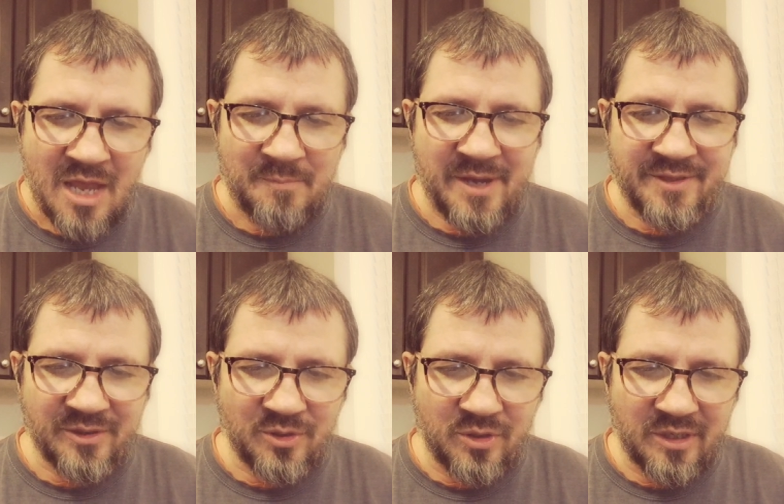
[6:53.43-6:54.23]
May the
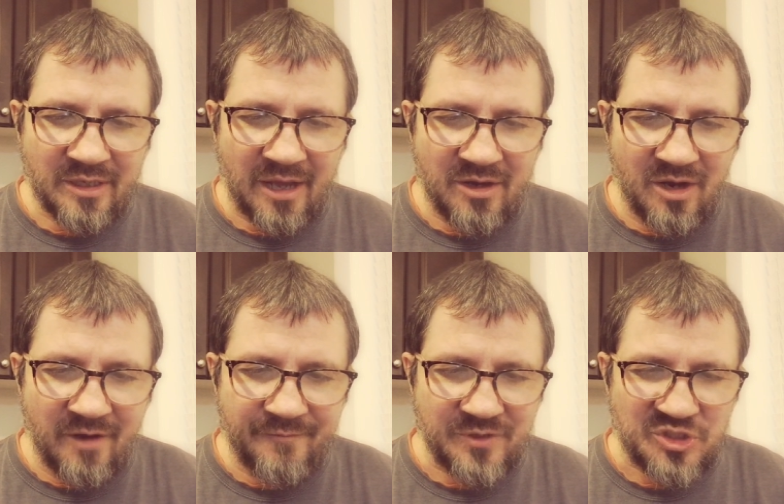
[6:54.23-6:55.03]
Lord cut
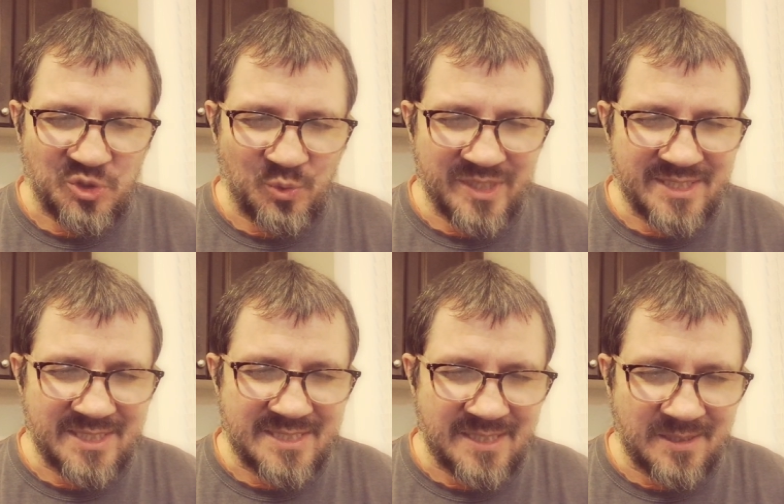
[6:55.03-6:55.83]
off their
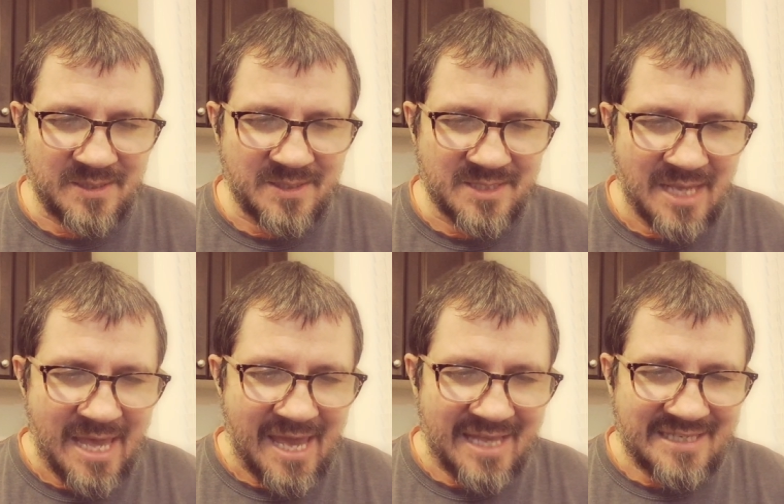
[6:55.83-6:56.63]
twisted tongues
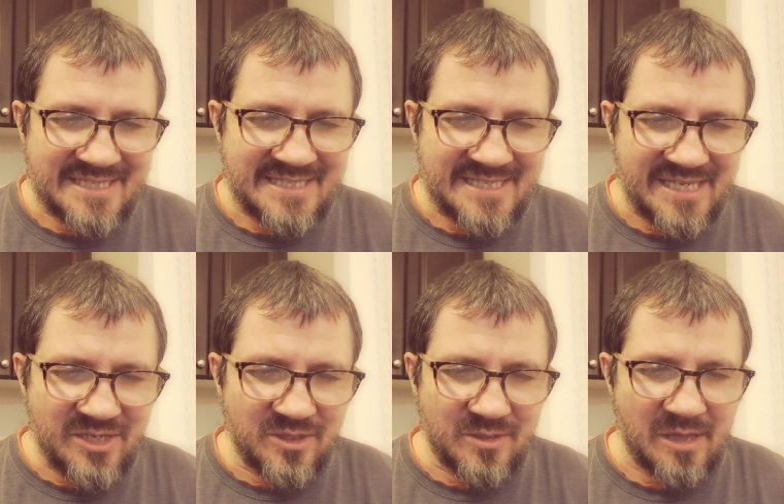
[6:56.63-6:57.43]
and
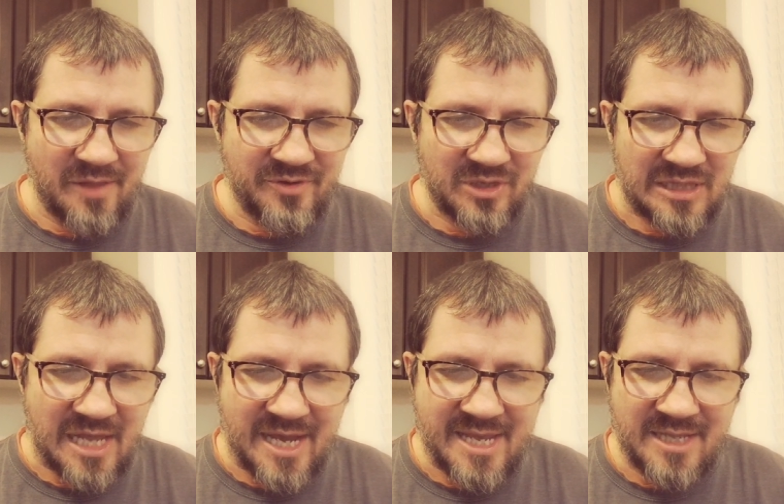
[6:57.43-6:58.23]
seal their
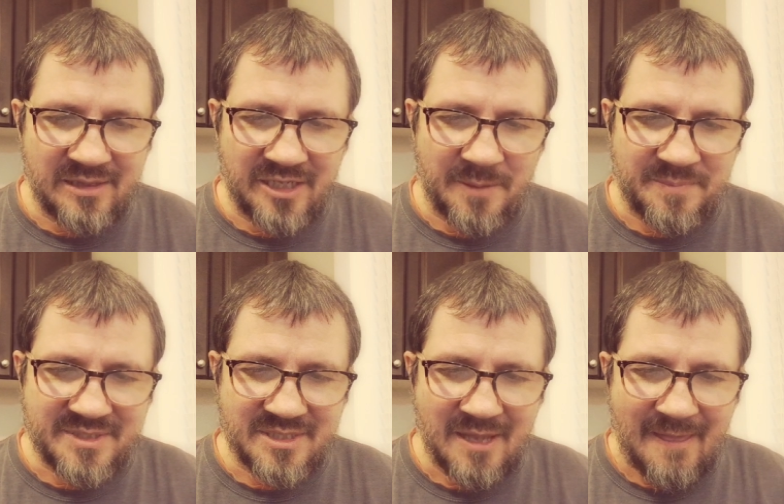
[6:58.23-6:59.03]
lying
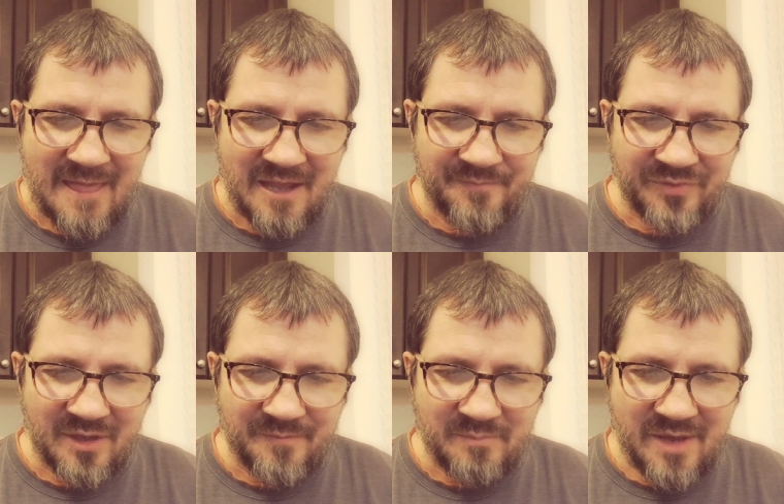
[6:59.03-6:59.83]
lips.
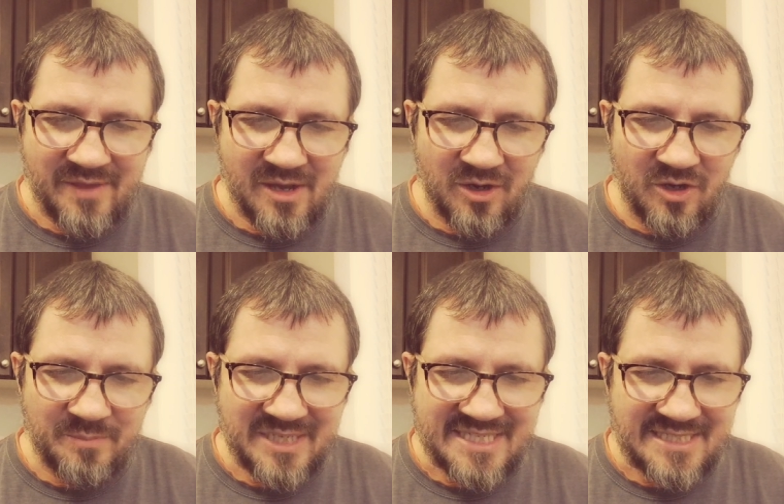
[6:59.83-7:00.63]
May they all
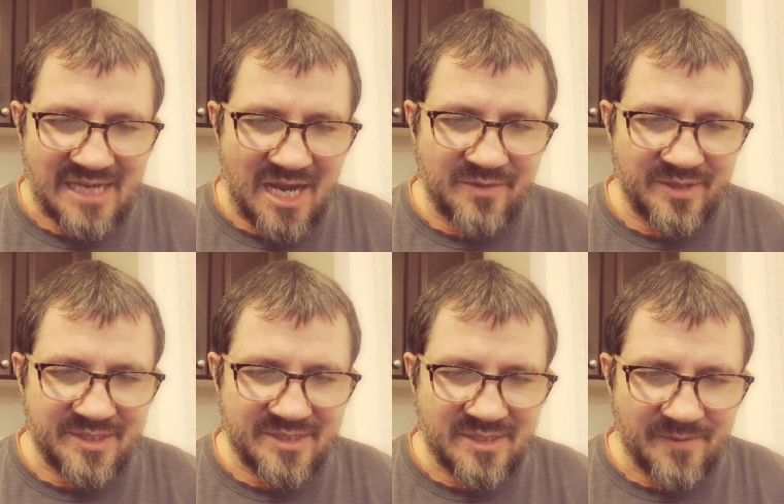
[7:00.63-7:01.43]
be
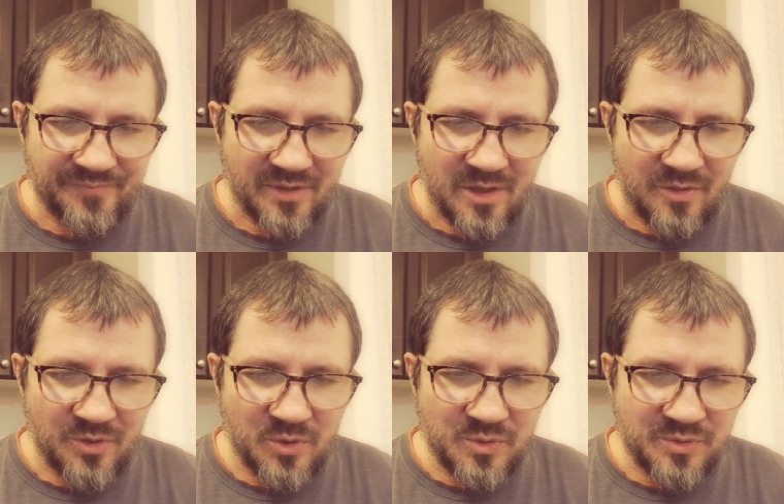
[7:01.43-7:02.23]
silenced,
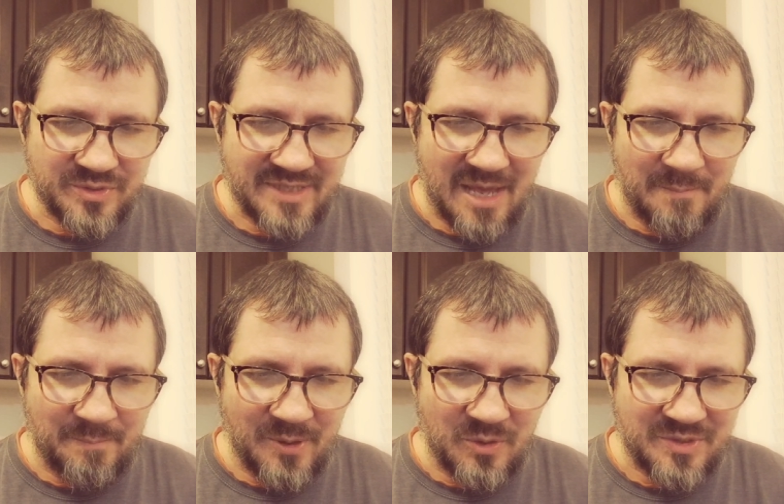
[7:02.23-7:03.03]
those
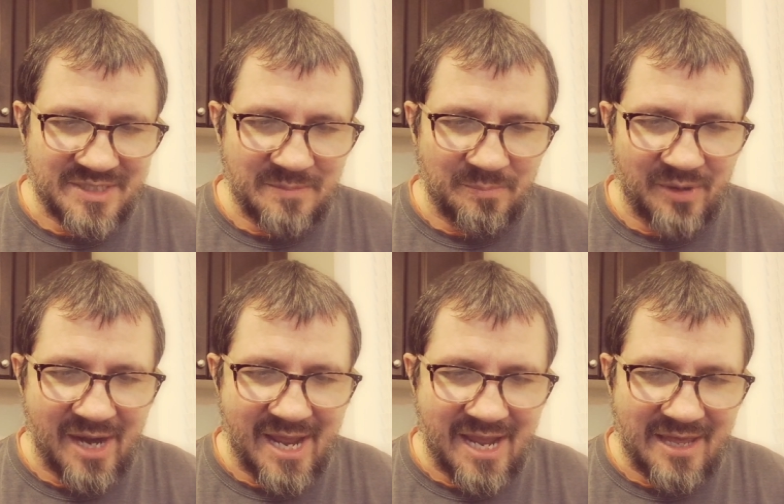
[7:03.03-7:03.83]
that boast and
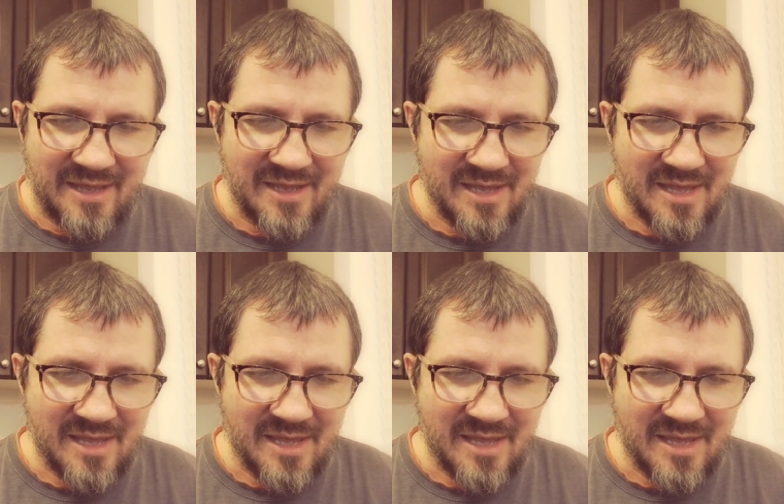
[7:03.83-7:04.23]
brag